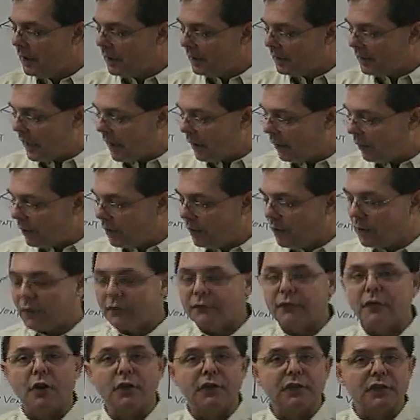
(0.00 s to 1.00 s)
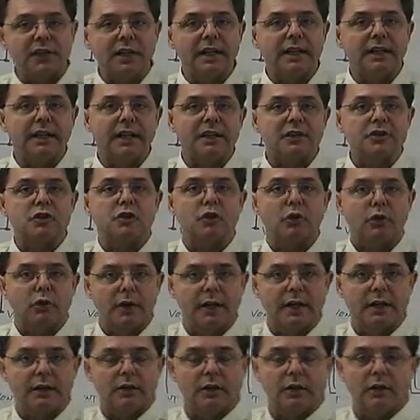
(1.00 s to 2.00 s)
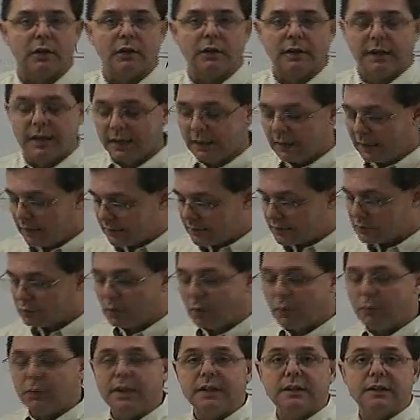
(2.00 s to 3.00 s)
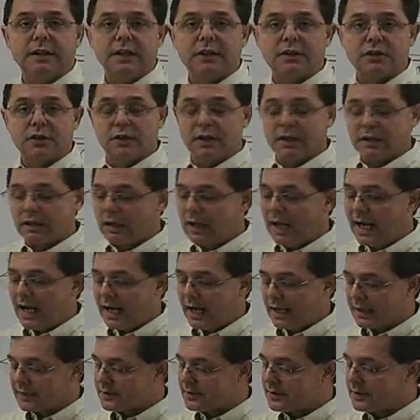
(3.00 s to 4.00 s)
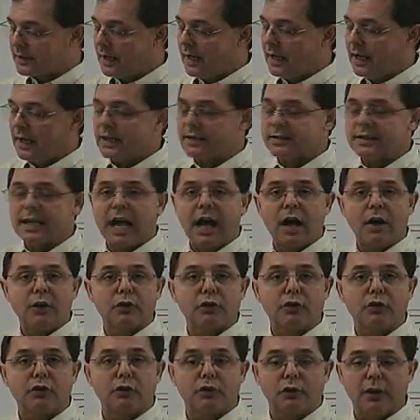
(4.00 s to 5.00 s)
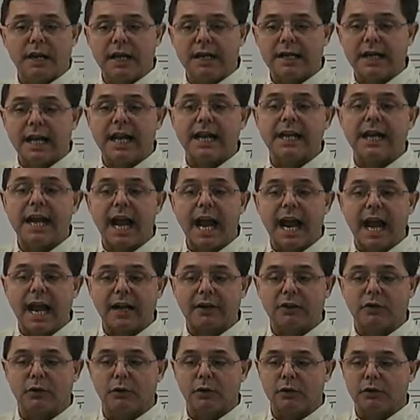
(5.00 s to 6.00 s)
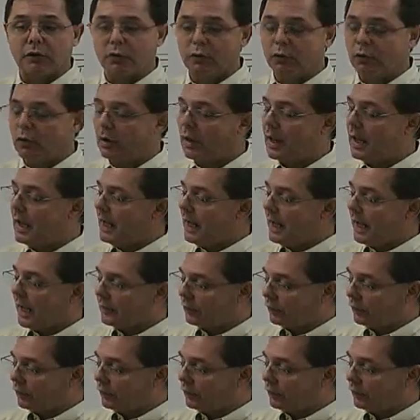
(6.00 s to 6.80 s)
Now, first thing that's critical, and it's what we teach in the class, is how to create an accurate tool. I